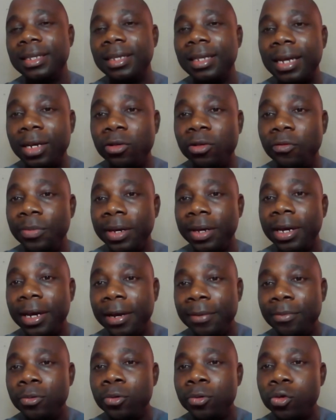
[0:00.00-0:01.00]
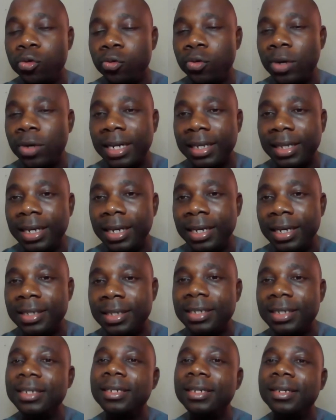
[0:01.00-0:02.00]
that you'll be able to at
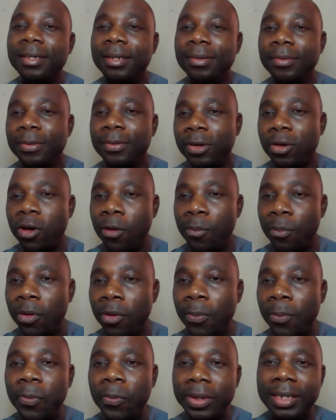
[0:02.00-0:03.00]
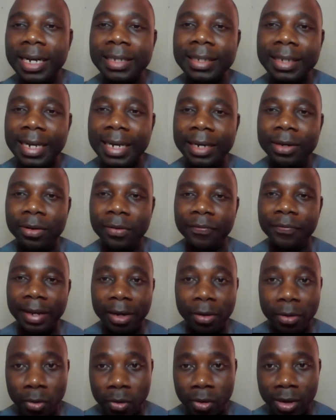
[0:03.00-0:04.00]
least come up with that kind of a
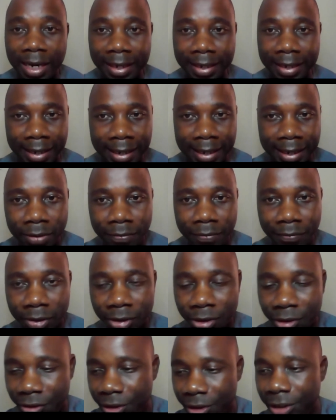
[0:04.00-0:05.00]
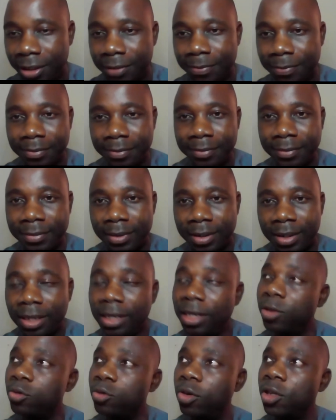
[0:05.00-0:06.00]
goal at the end of your training.
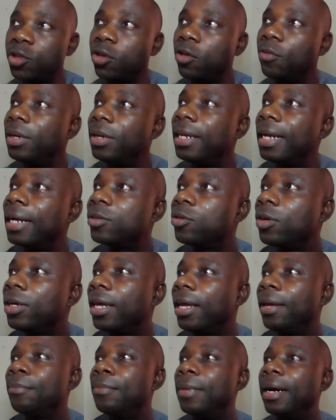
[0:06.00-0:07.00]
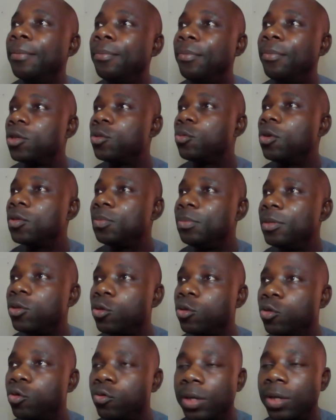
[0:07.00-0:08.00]
It could also be that, okay, my boss wants me
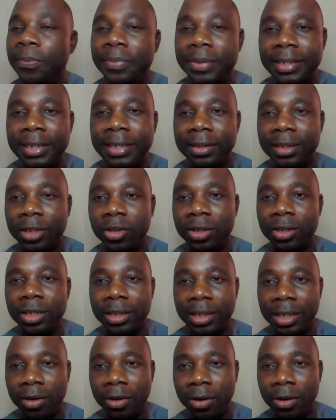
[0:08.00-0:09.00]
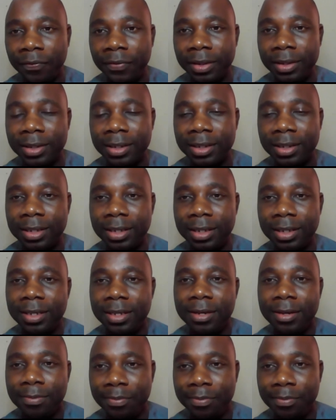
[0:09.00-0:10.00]
to do a presentation in the office.
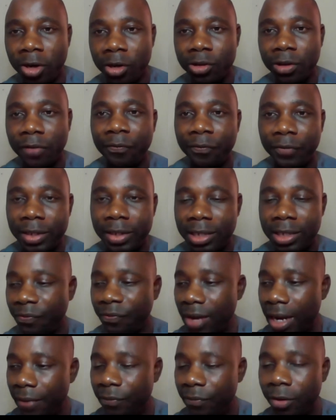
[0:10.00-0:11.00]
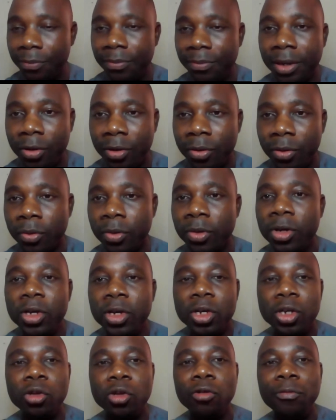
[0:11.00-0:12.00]
Because of this 5W,
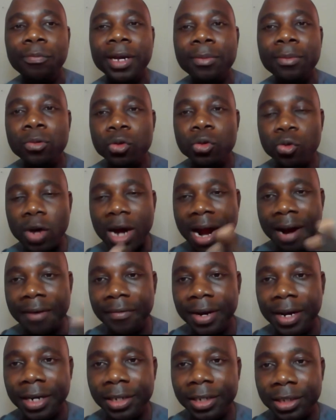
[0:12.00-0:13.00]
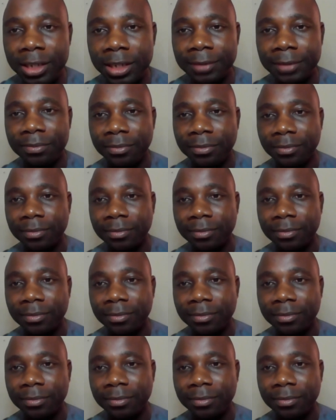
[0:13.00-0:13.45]
you'll be able to arrange